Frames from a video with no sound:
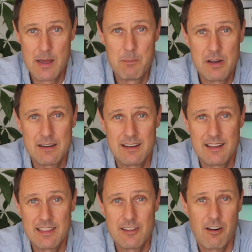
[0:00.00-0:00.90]
But
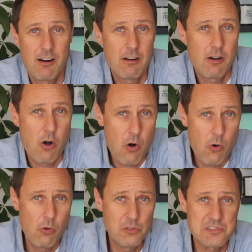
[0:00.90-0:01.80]
there are a
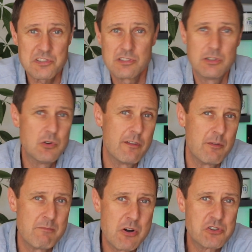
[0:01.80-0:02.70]
whole slew of
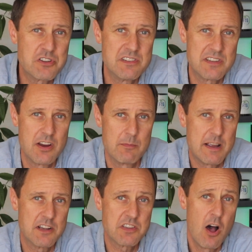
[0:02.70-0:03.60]
emotions here
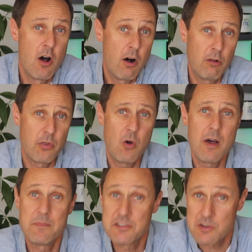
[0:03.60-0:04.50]
because although
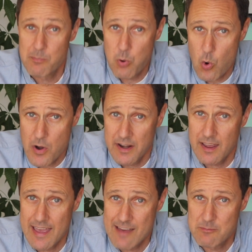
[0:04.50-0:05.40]
I'm disappointed
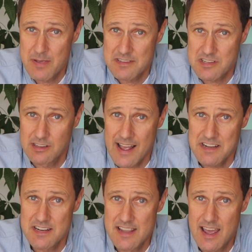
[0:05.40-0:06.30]
I haven't been
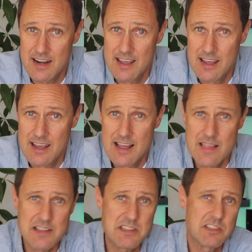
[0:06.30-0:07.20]
selected yet,
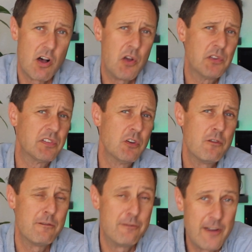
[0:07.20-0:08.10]
this is
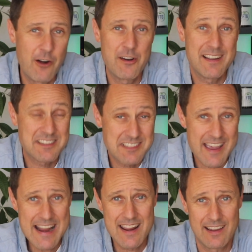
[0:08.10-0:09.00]
also very
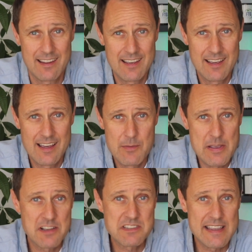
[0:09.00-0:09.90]
exciting
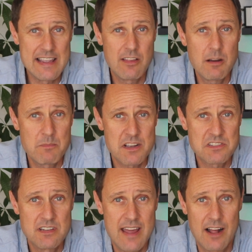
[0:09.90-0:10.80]
because Elon
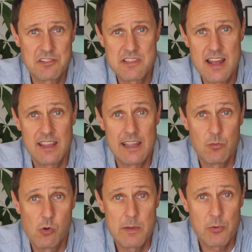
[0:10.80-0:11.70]
Musk announced that it
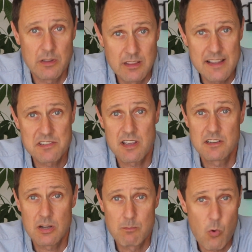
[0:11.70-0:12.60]
will be
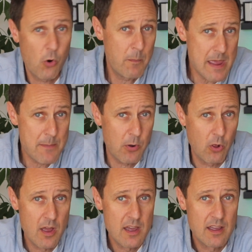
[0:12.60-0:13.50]
released to more
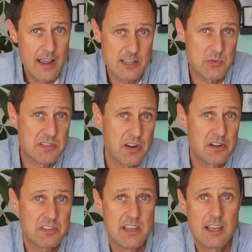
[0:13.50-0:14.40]
people as we start seeing